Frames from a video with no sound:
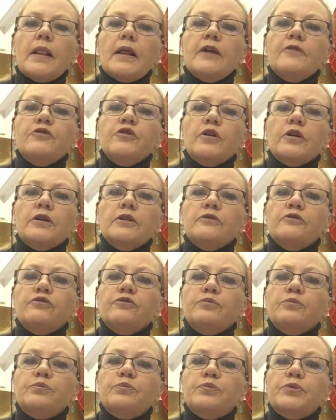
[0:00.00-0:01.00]
if you're going to
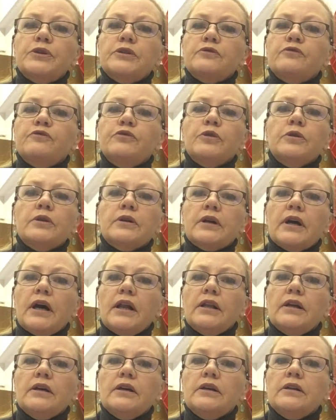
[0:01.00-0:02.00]
print full
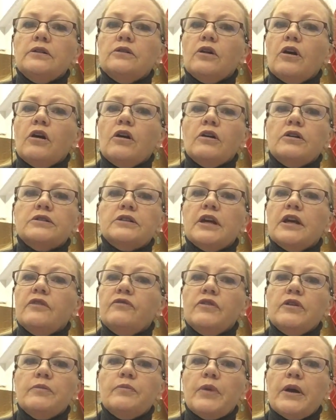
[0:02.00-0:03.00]
color, large,
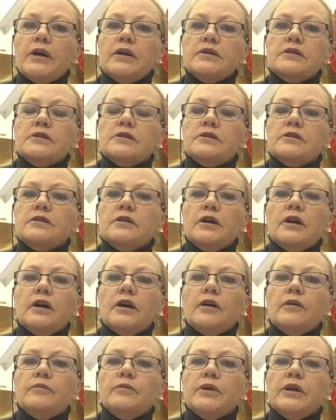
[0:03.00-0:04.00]
heavy based
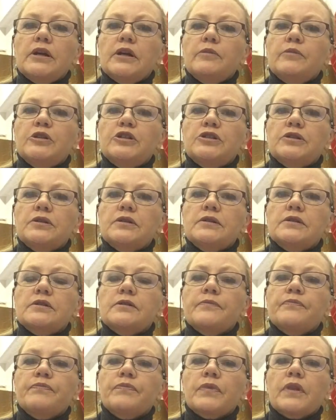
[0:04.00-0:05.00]

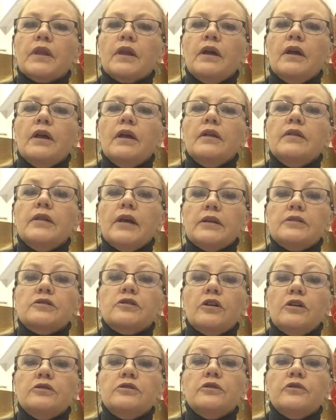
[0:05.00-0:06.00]
images, that's
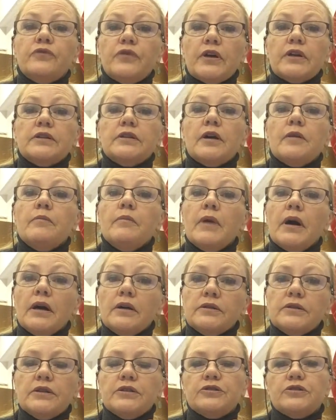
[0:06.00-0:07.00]
going to affect the
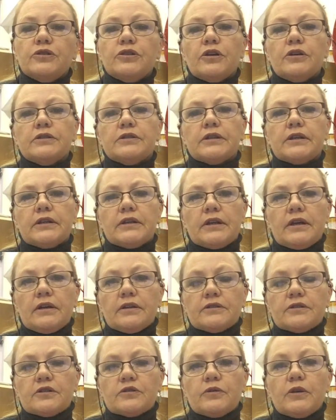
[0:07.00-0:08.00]
amount that you're going to get
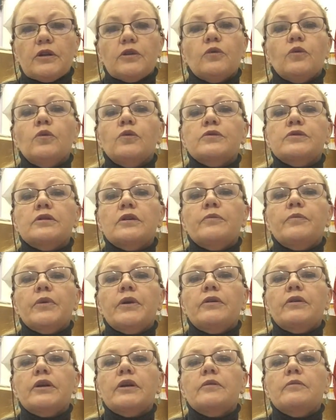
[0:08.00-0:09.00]
out as well. Also
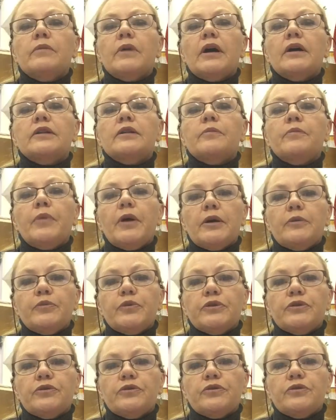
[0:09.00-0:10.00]
bearing in mind the
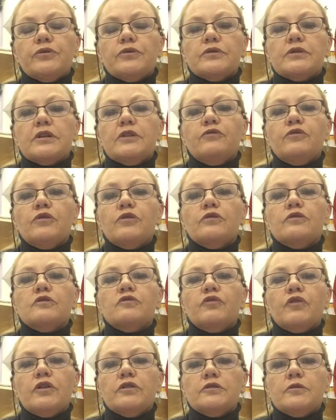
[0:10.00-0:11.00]
paper you use. If you
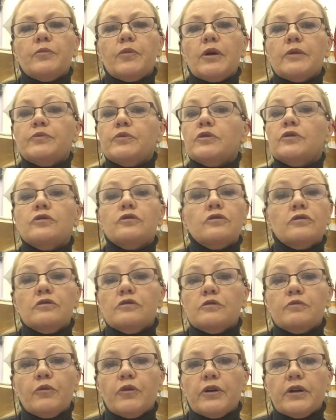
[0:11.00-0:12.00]
use photo paper, you
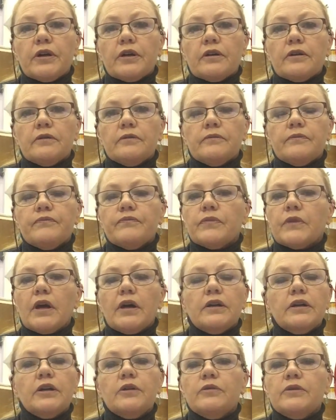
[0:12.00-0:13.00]
use more ink.
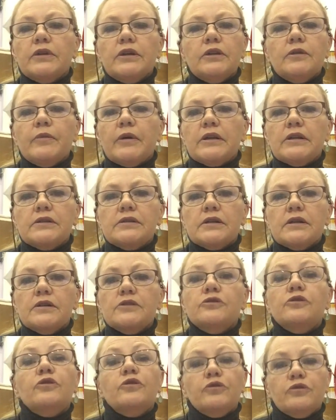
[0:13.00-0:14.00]
I don't care what anybody
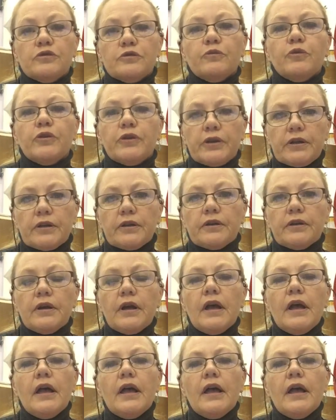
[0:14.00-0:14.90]
says, you use more ink